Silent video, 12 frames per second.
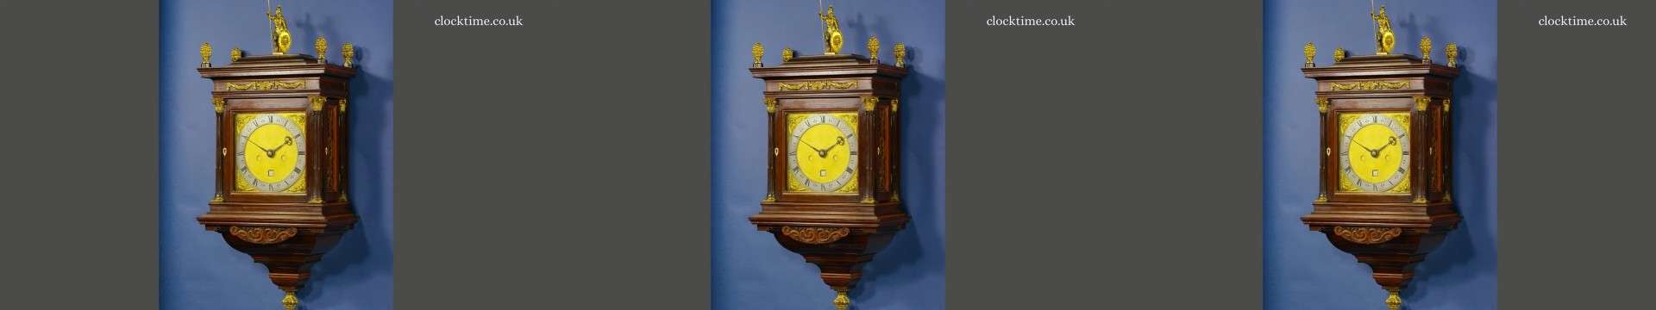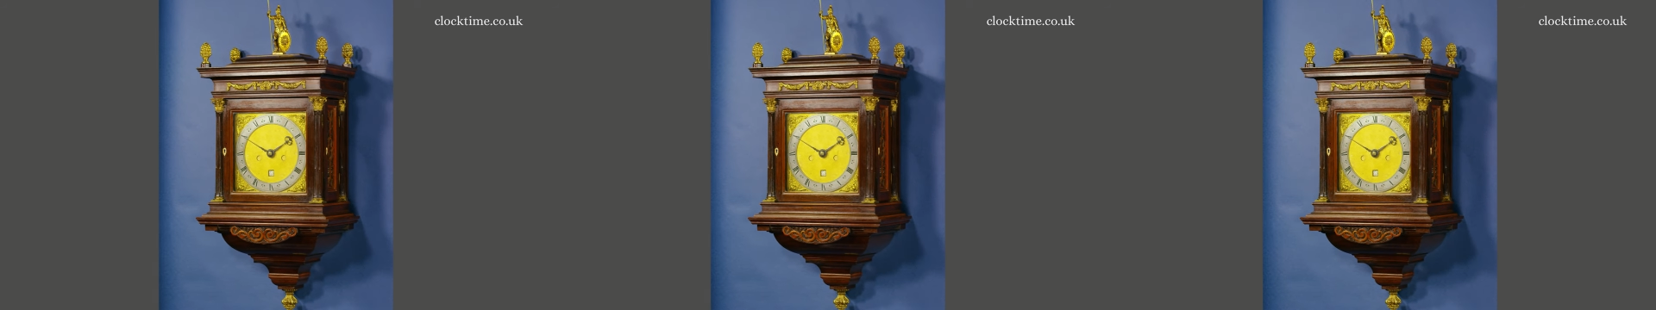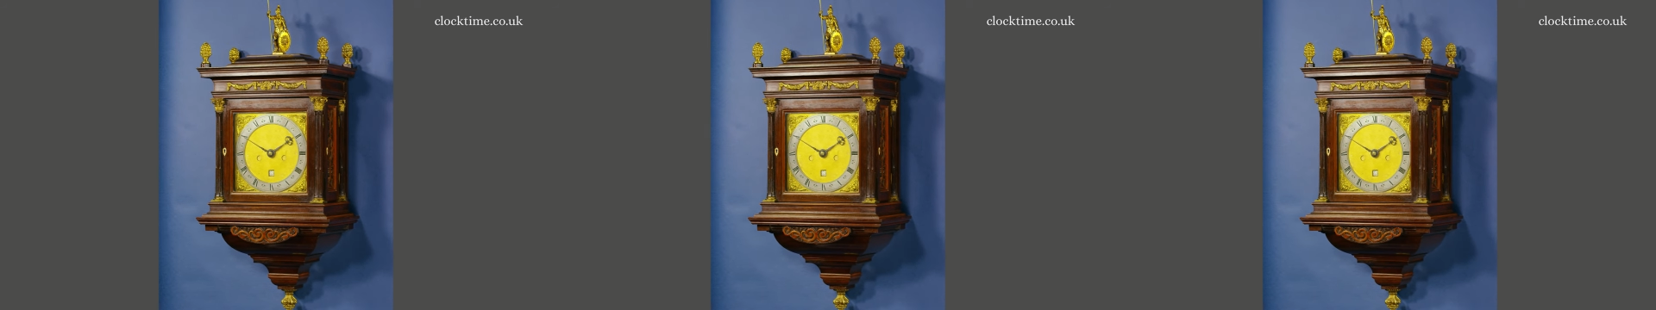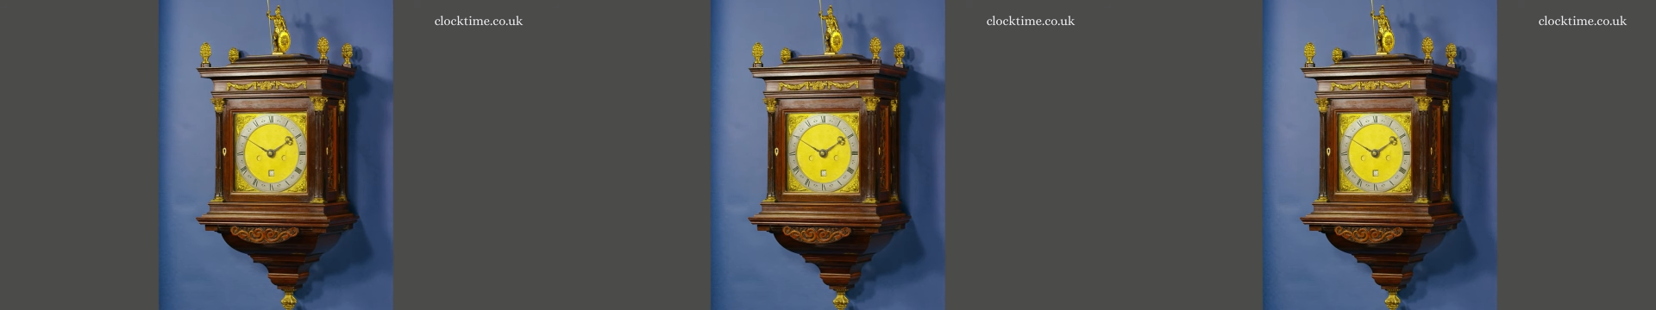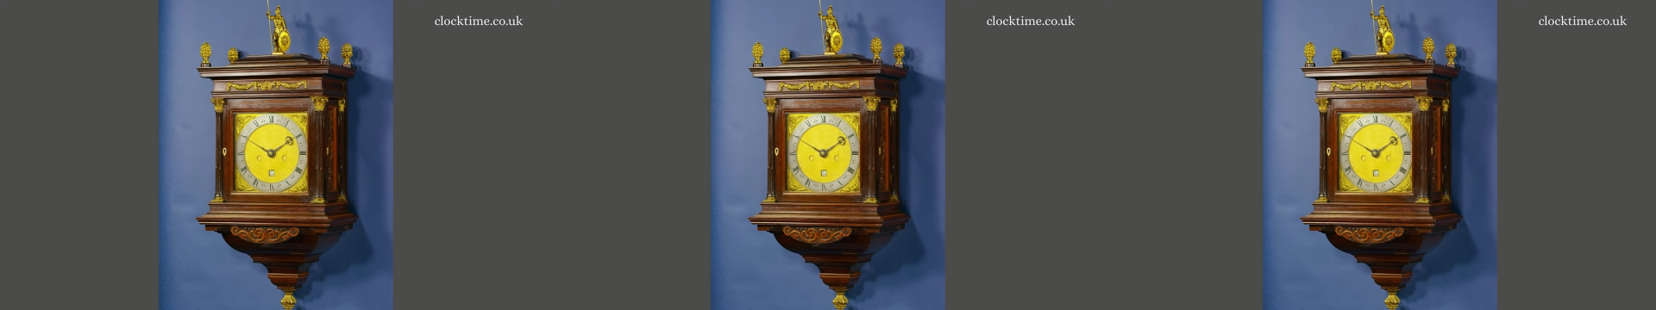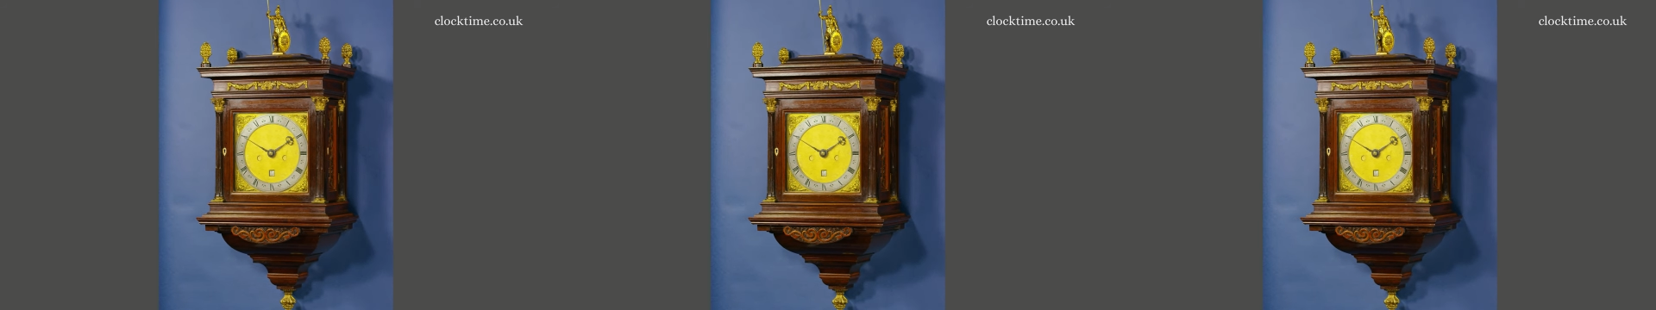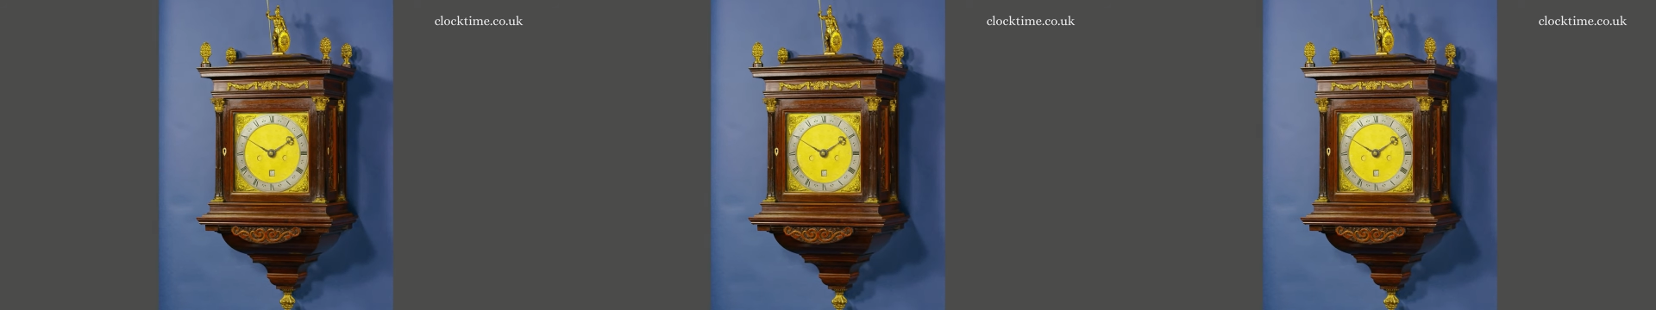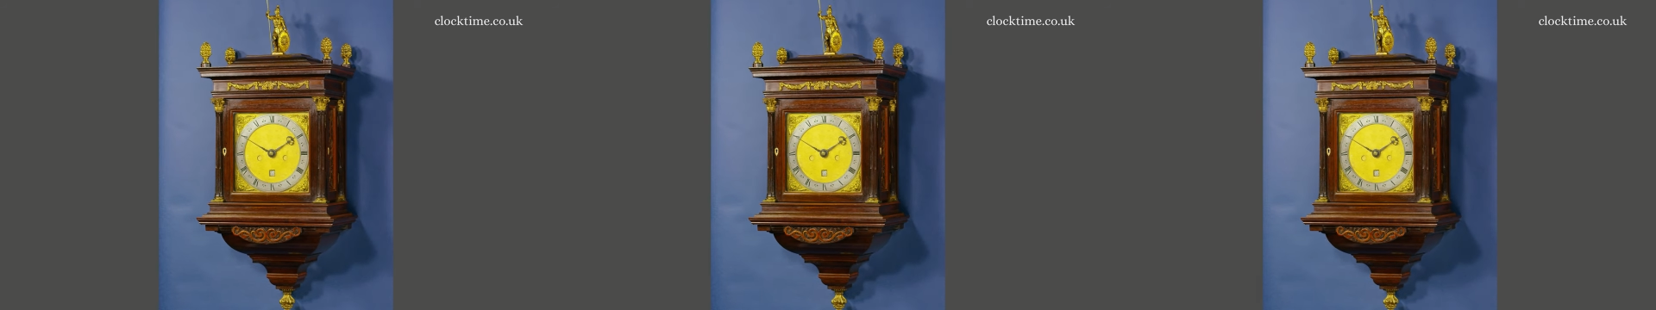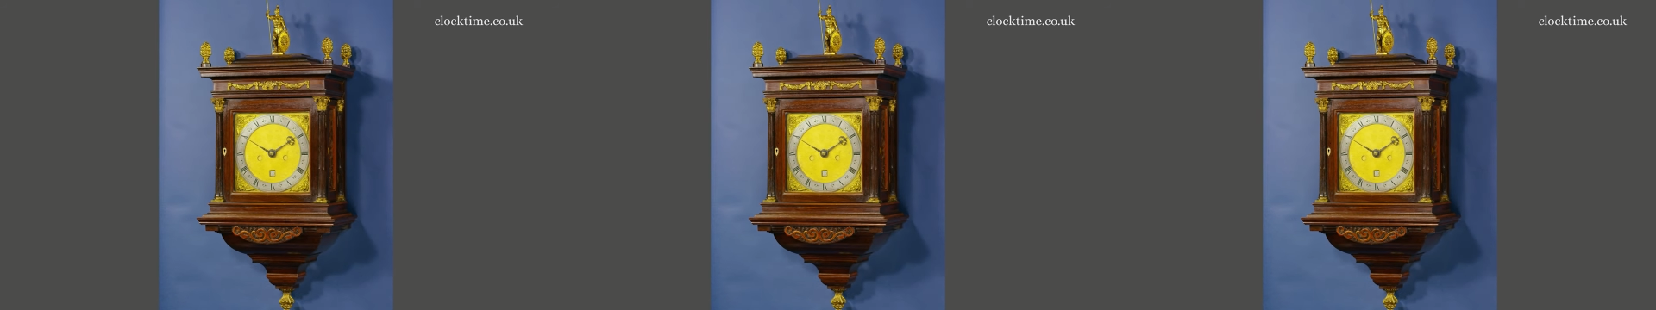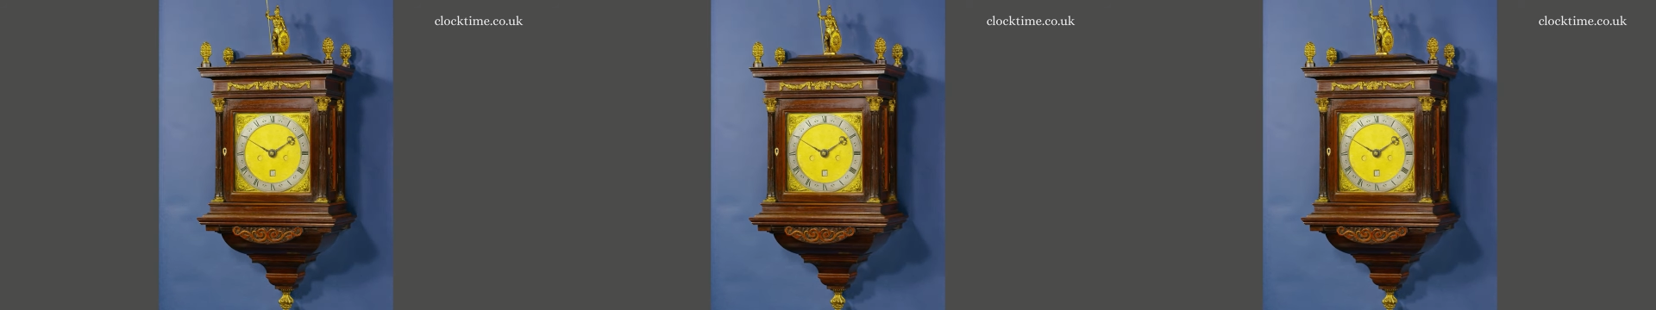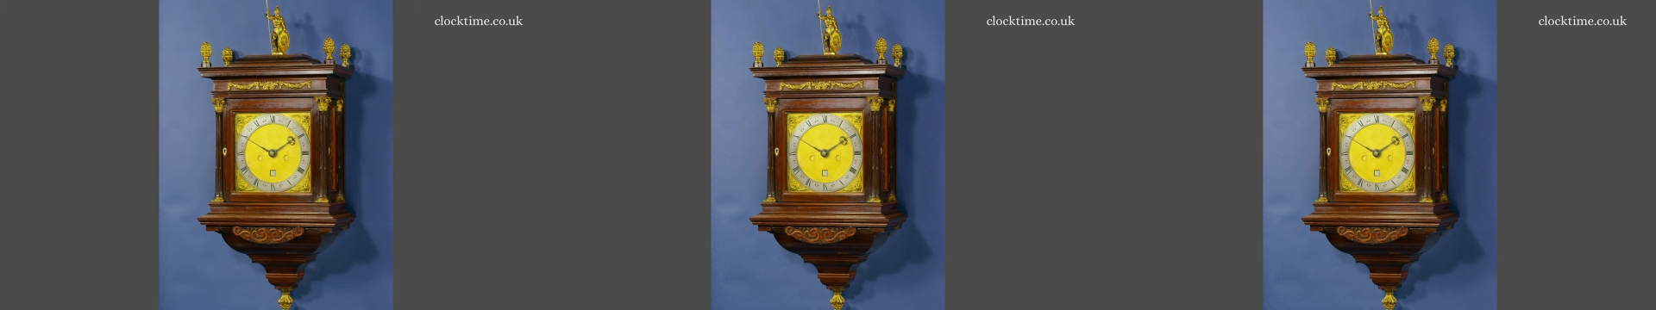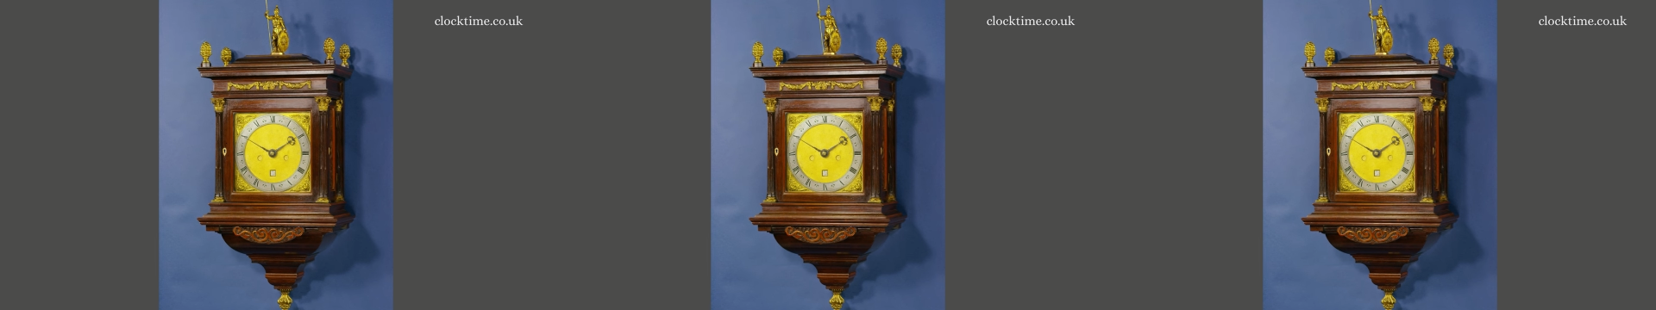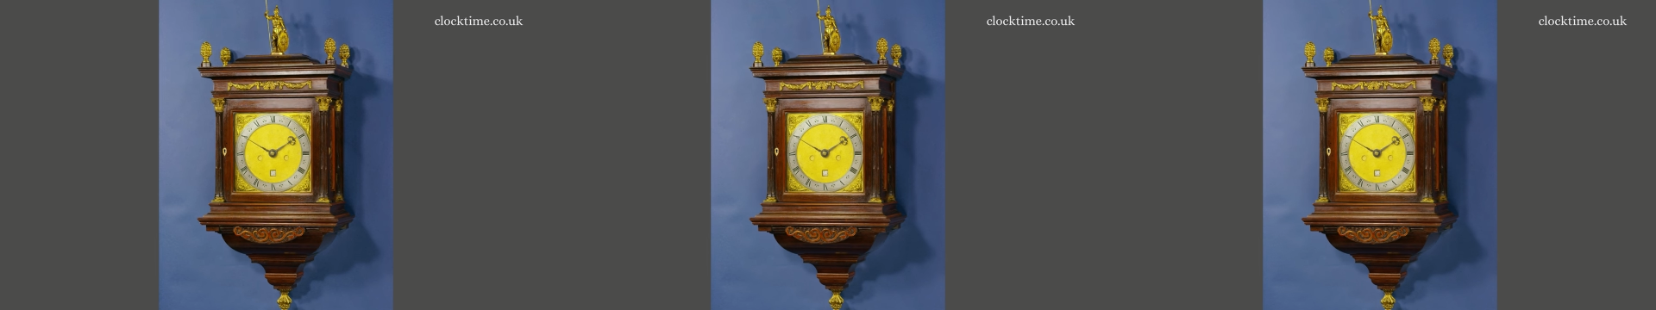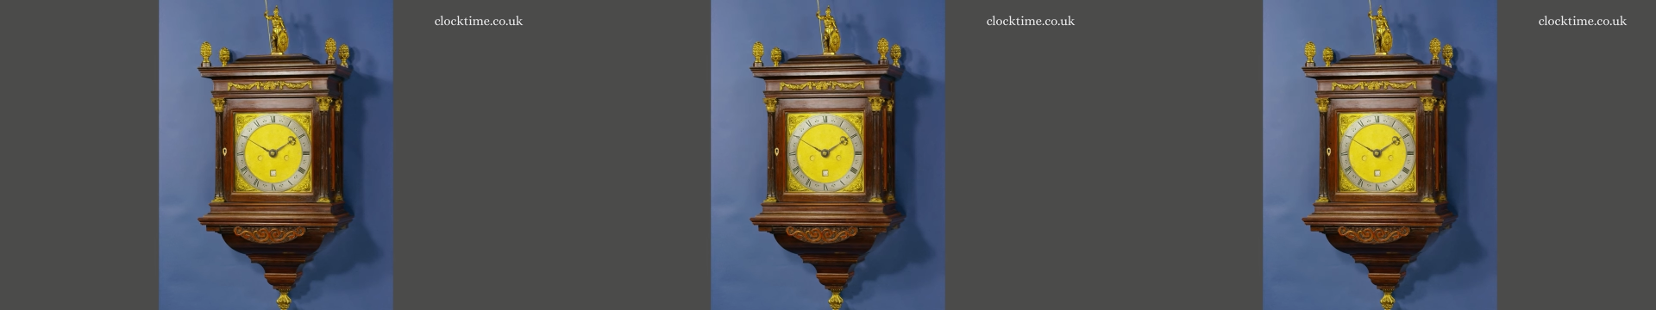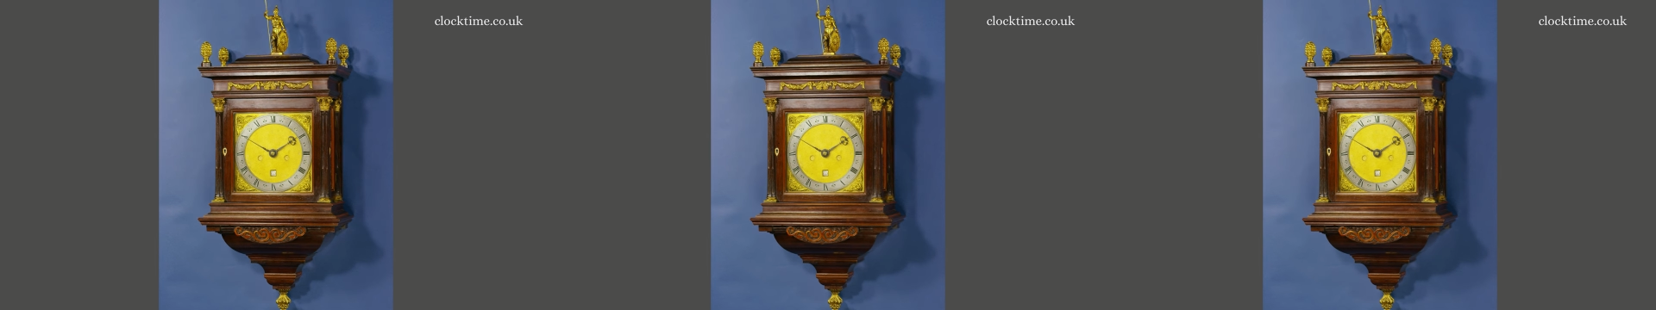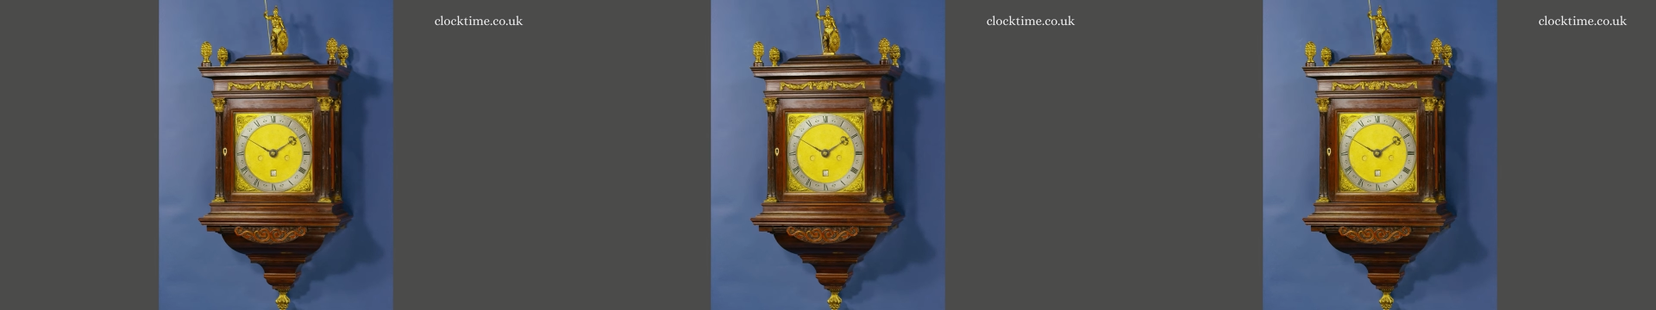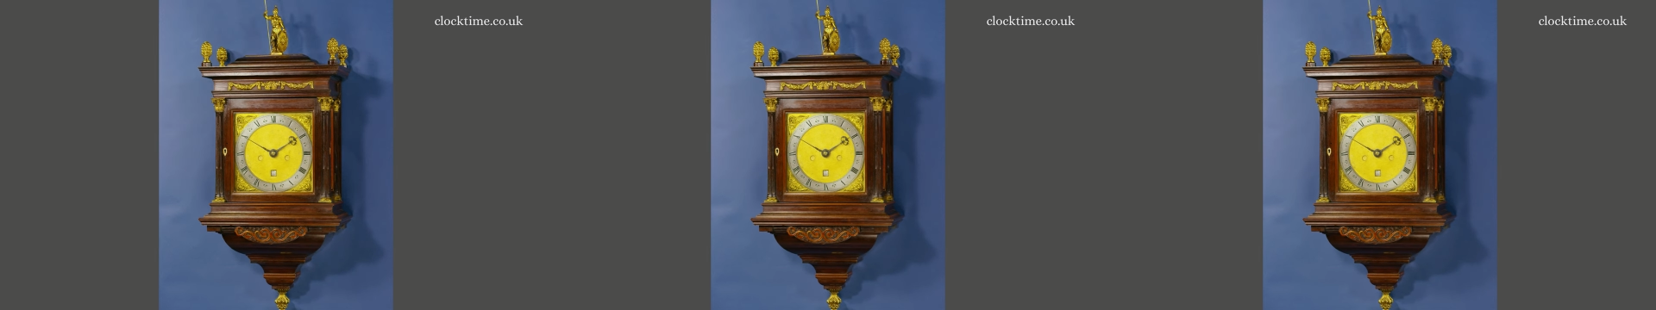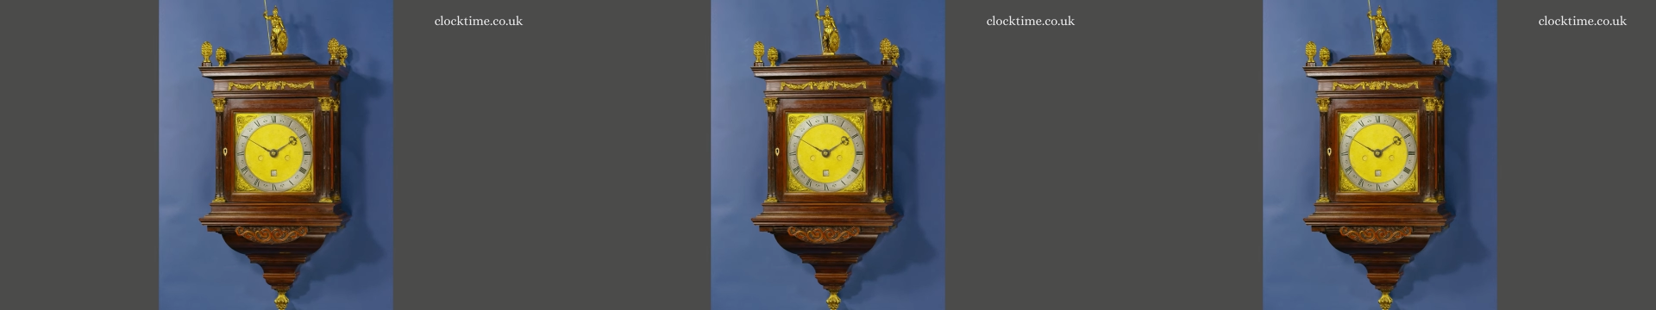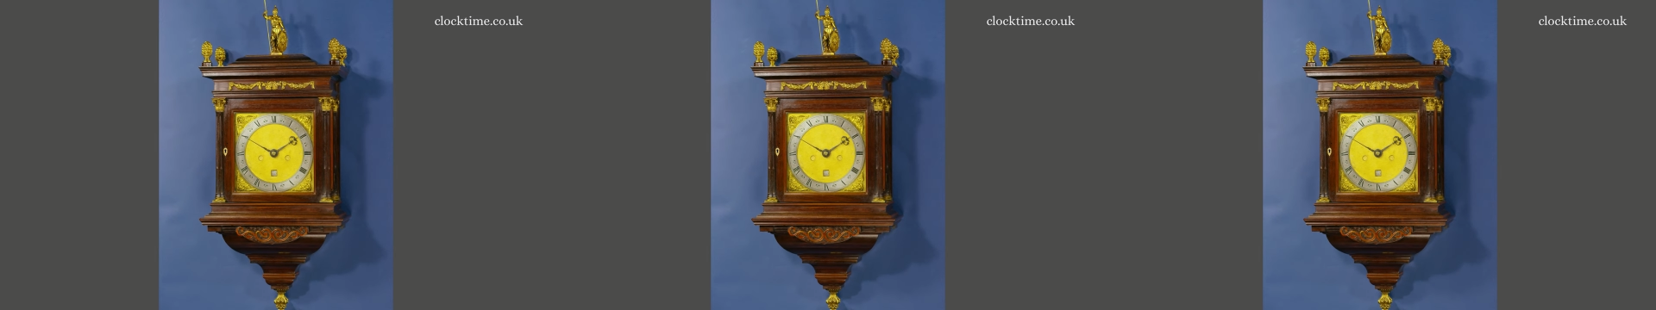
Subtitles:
No face is visible, so there are no lips to read.